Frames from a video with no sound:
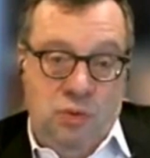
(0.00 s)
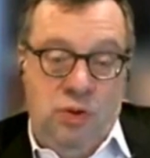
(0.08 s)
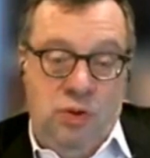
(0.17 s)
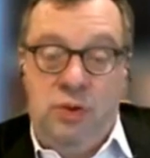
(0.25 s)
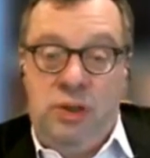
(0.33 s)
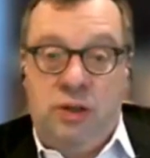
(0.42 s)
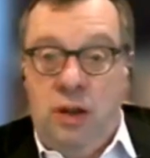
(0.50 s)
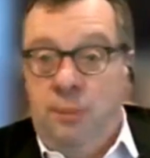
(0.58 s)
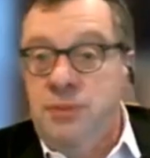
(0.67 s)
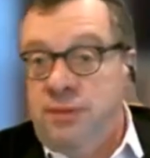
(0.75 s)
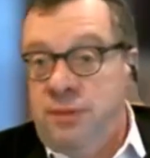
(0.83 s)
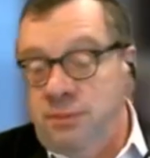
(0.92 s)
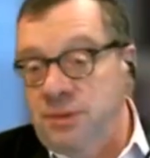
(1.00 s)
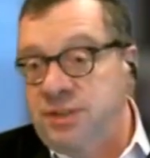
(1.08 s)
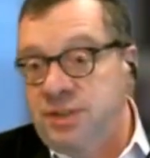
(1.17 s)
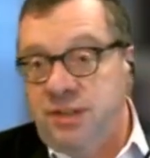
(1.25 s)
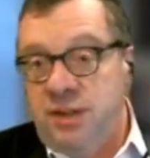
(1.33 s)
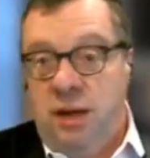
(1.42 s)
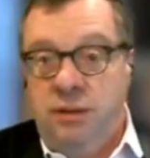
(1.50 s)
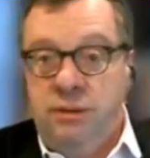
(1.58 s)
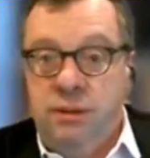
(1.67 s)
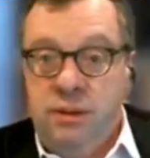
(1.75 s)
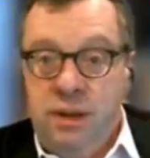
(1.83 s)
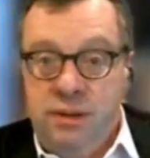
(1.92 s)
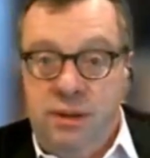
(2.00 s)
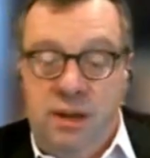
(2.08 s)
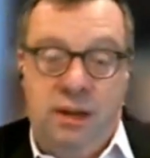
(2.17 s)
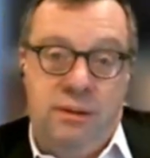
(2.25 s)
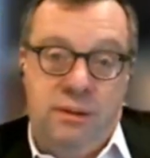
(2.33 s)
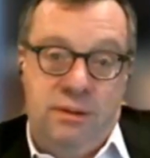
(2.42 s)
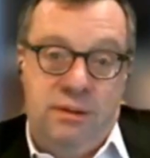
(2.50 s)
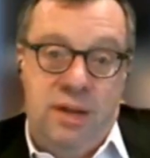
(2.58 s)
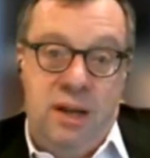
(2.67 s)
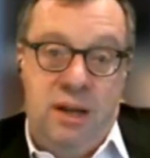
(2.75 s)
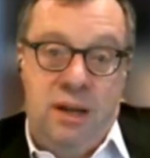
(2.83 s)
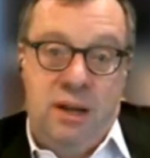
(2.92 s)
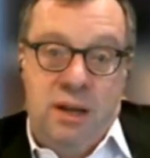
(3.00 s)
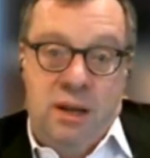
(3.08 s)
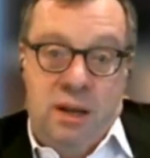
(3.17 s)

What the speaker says: really comes from the sun at the end of the day,